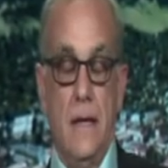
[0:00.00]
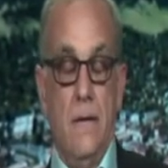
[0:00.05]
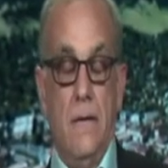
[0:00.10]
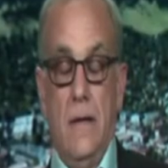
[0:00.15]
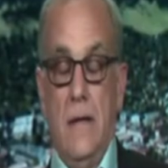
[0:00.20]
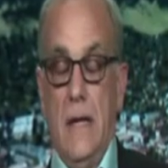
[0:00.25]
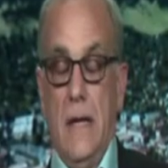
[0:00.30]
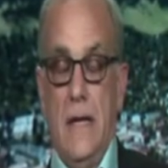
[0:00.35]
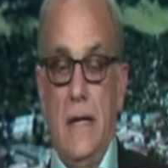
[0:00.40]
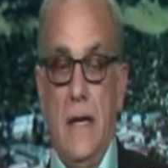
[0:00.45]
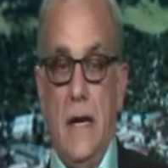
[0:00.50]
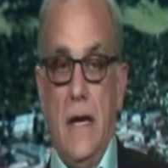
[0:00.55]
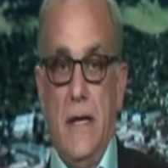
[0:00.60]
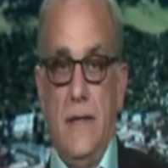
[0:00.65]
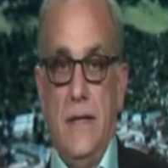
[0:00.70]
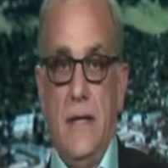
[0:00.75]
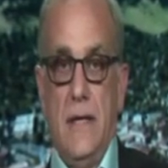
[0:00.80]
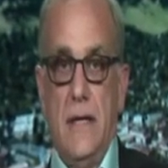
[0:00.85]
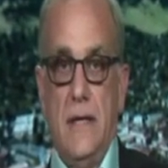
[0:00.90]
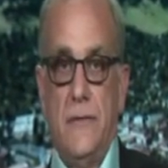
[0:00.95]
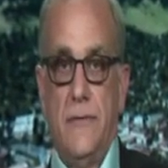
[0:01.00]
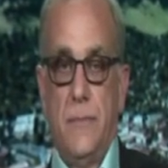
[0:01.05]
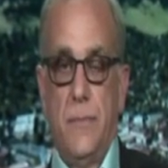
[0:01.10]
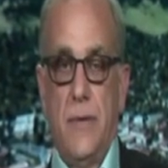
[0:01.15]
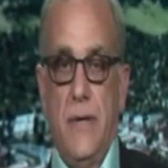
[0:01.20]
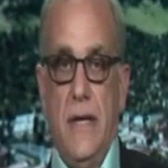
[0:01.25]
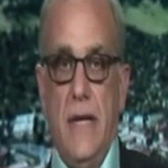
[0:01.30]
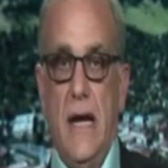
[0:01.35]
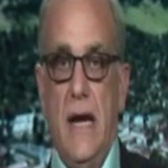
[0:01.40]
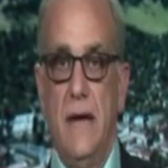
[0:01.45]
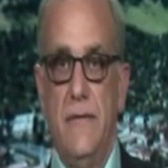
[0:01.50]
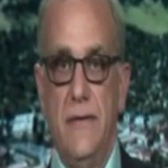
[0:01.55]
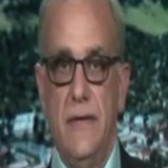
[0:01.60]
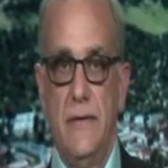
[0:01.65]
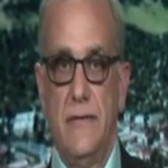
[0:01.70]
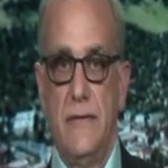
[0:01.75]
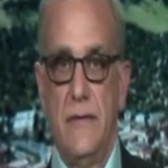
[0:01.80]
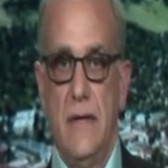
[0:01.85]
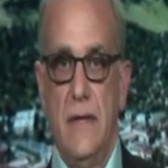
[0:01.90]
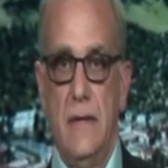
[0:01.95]
Well, I think it's pretty
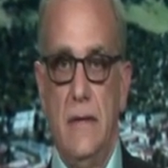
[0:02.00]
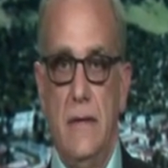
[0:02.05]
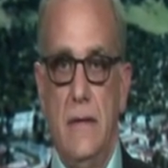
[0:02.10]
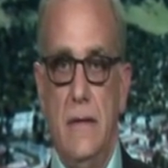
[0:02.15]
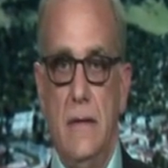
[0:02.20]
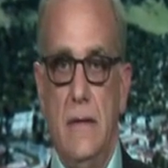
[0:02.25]
obvious that